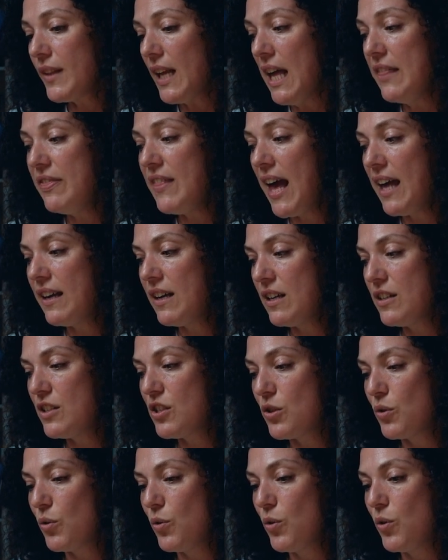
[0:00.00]
And then I
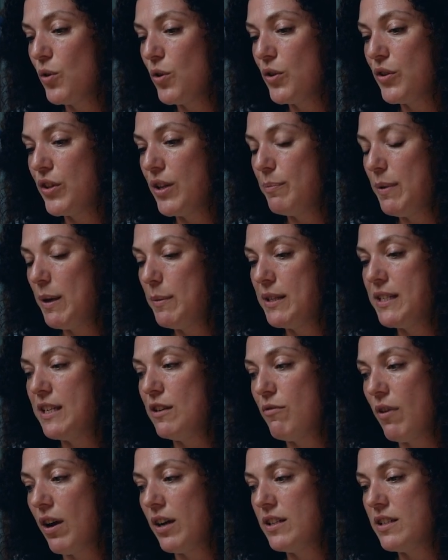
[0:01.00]
saw the
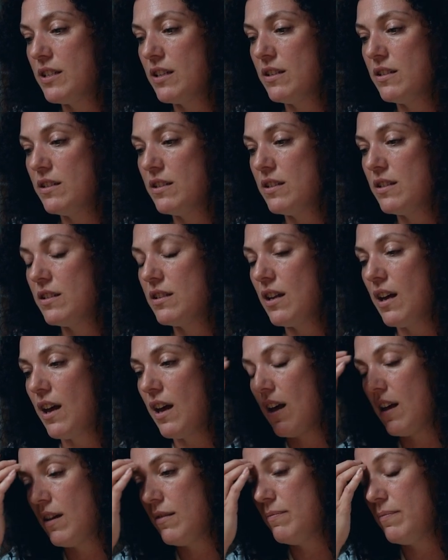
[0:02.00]
BBC Writers
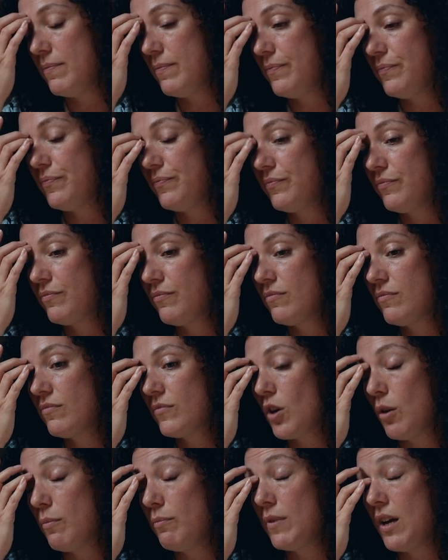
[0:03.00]

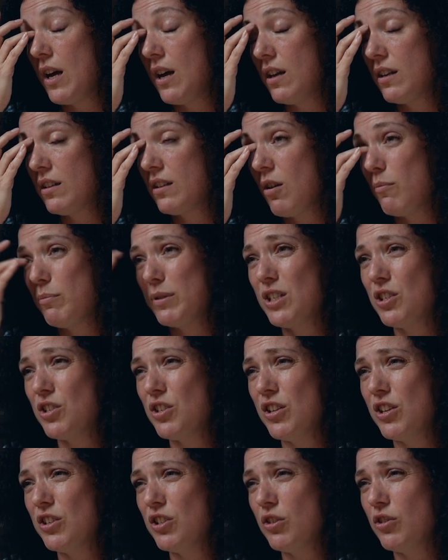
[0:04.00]

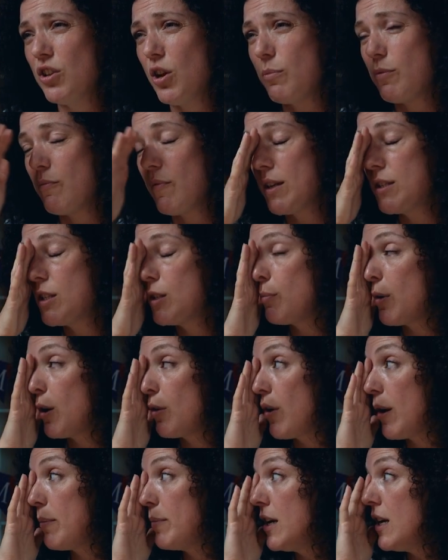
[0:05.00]
competition they do, the Open Writers
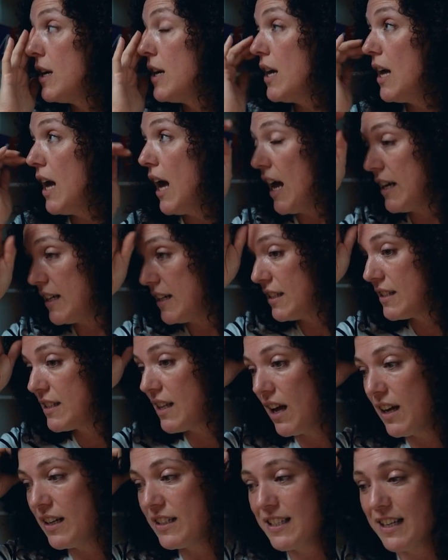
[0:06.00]
Programme. And I
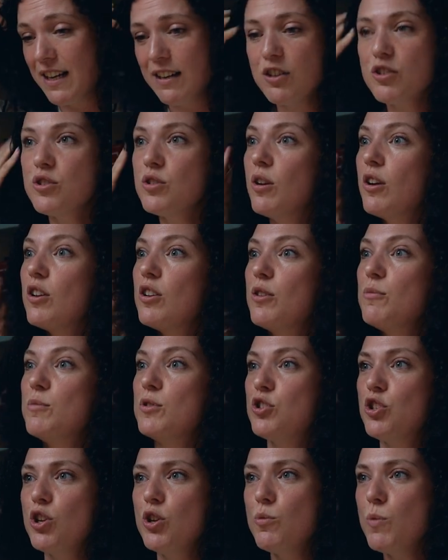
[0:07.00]
decided, and it
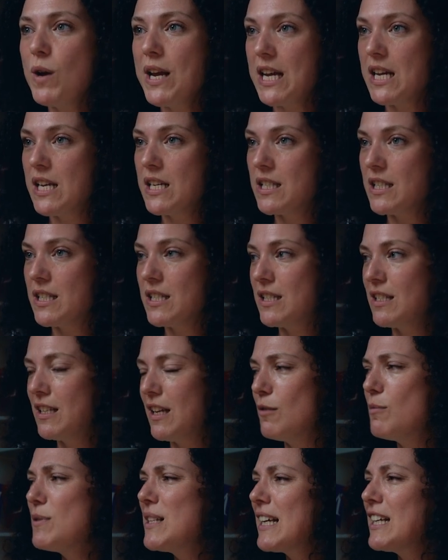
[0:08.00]
was 2 weeks,
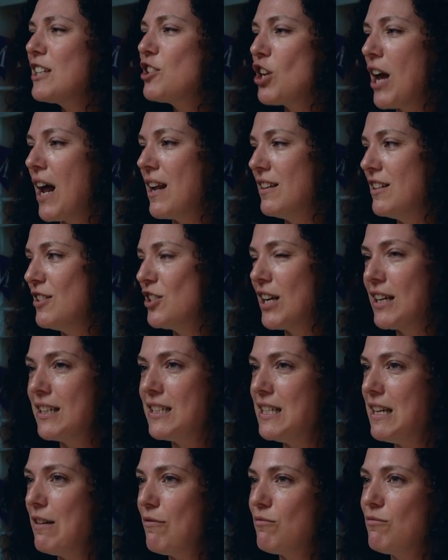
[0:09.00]
and it was like a challenge. Like, I
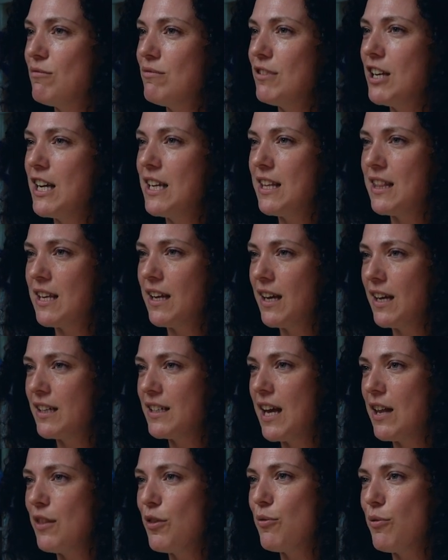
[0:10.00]
didn't really think
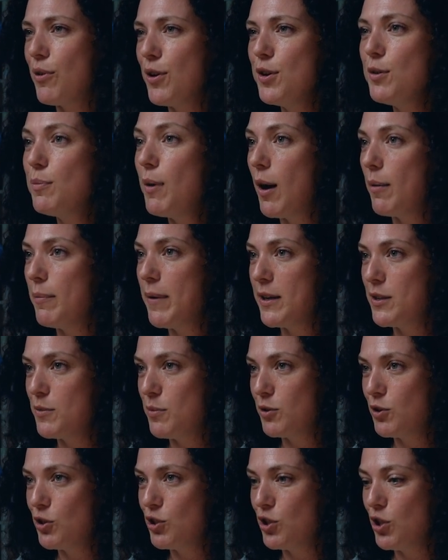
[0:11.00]
I'd get through, but I might as
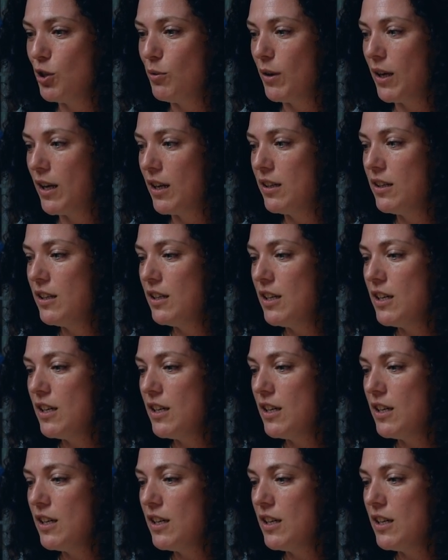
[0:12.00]
well just do it.